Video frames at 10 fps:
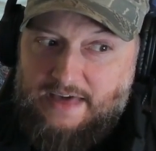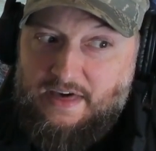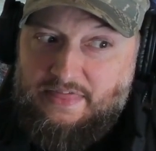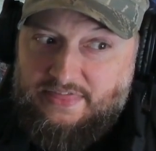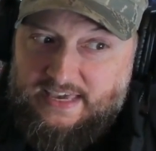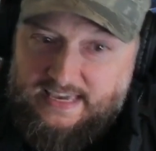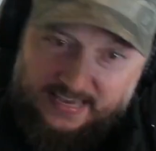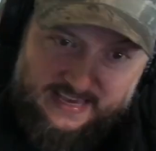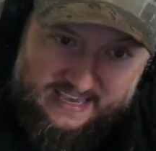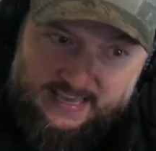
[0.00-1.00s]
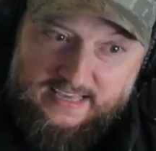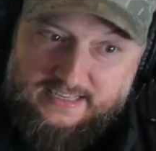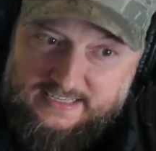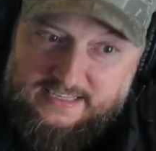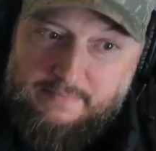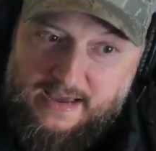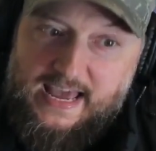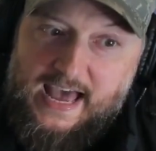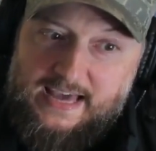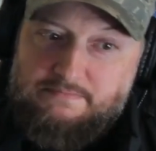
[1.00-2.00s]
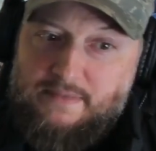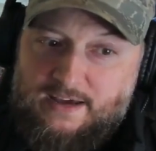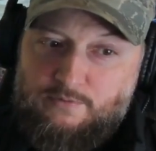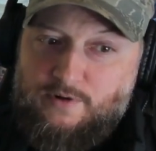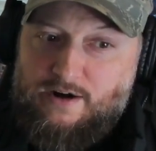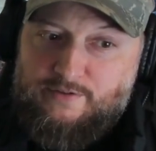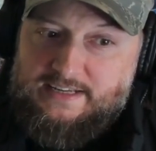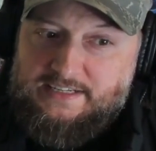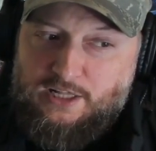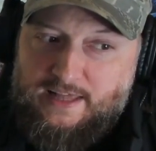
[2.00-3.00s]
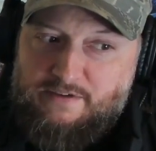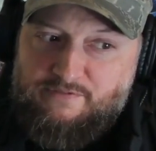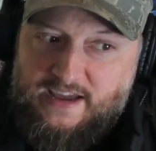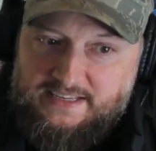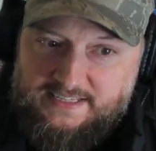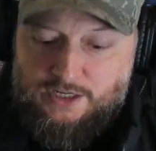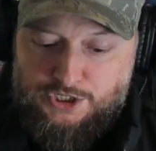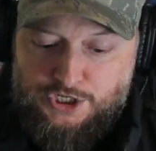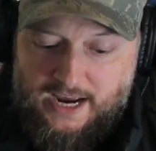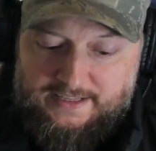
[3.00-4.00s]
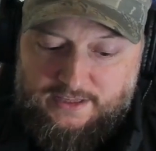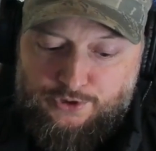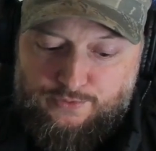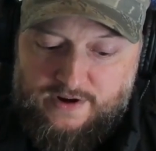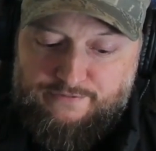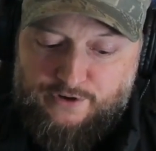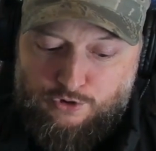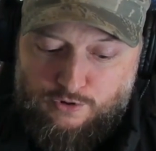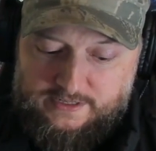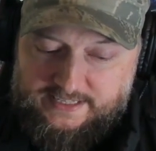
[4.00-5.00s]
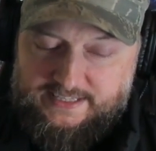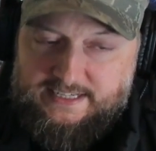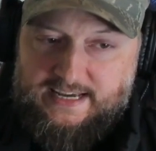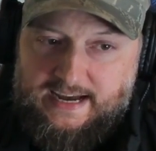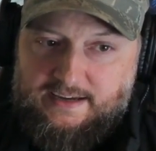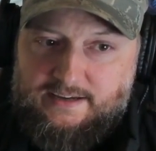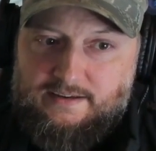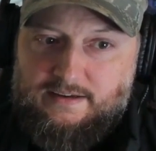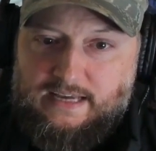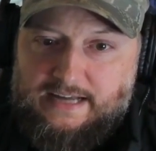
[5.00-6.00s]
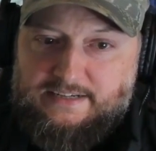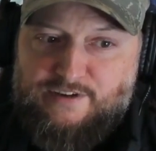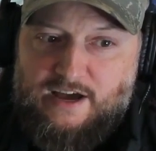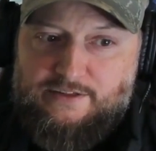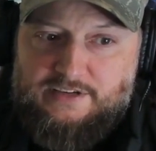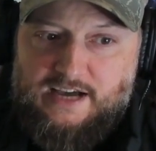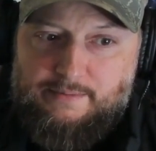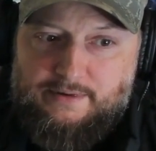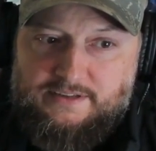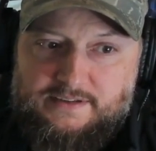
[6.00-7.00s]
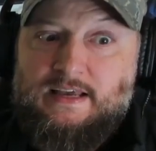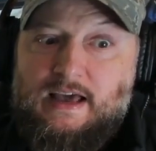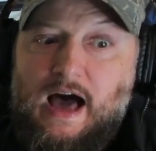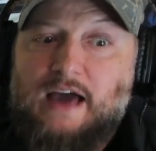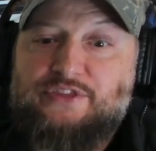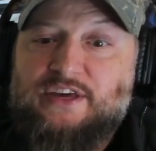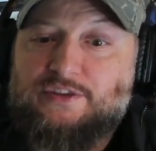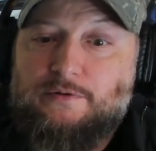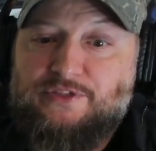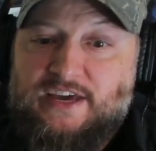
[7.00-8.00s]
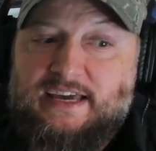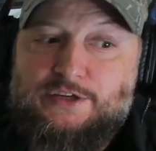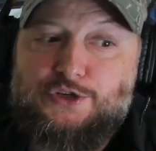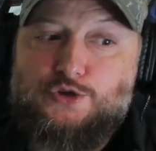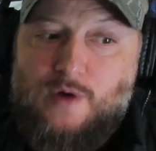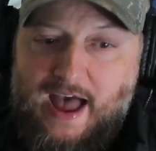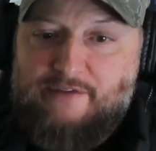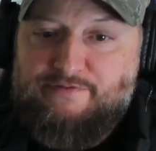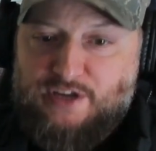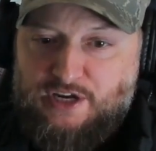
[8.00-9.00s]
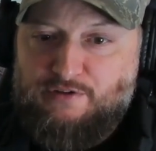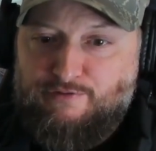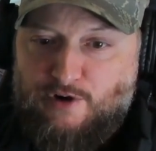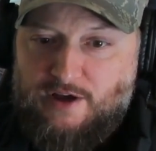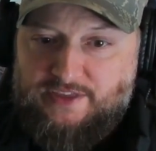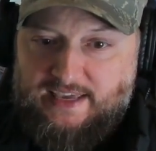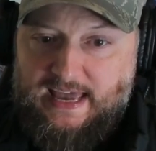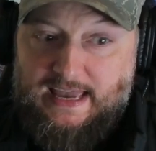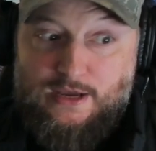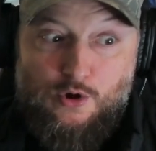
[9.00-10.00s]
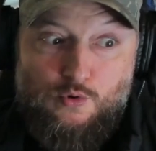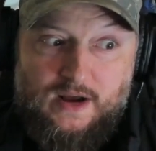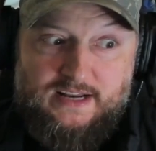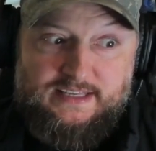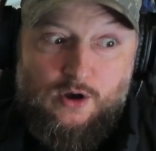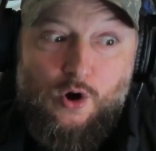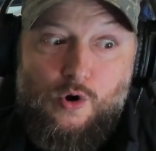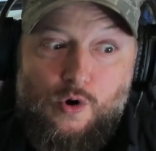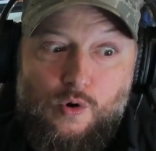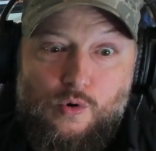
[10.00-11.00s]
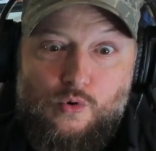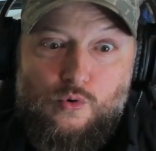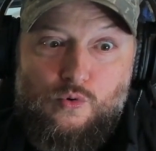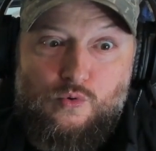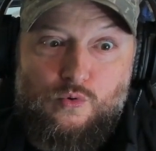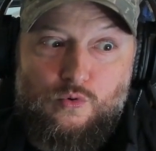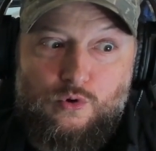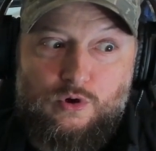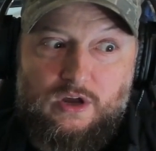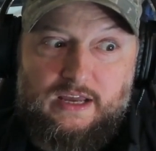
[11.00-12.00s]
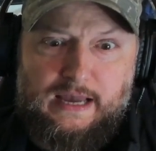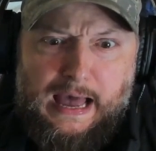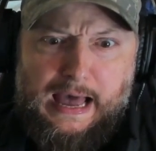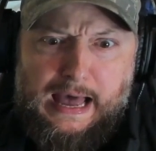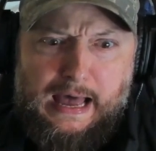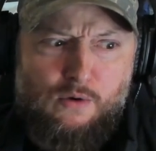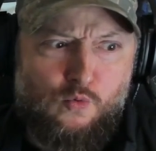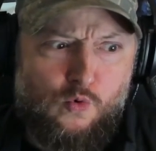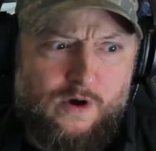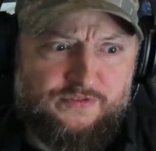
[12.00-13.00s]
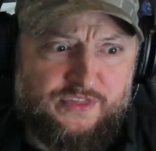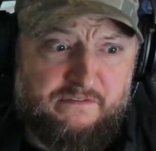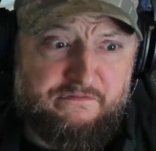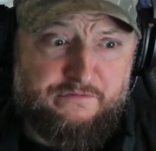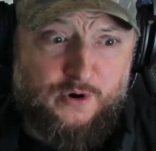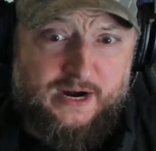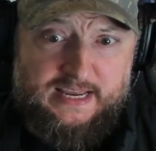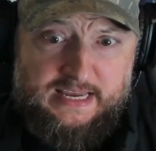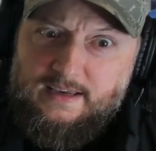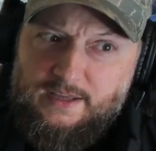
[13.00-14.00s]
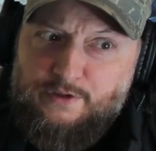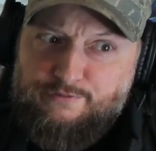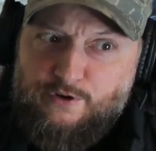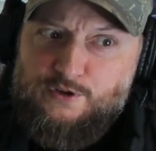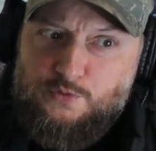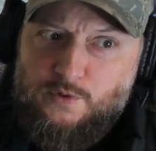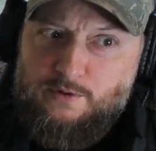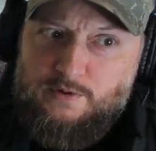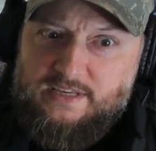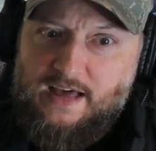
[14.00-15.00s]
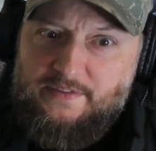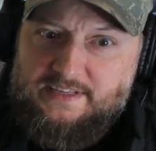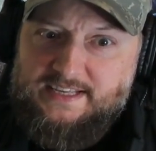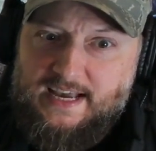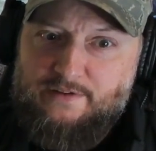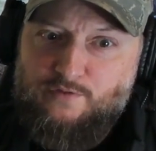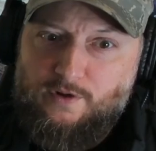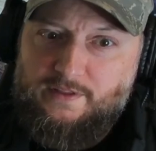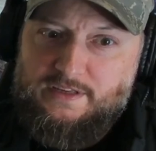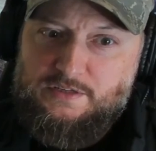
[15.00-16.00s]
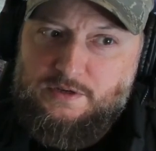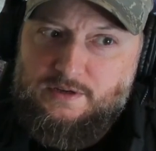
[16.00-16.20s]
then the cement head man, whatever he is, Clayface, giant 3-foot cross to the dick, got Father Thomas. I think the thing is you have to confront the gate. What is, oh yeah, what the frig? In the first one, it was on the site of all these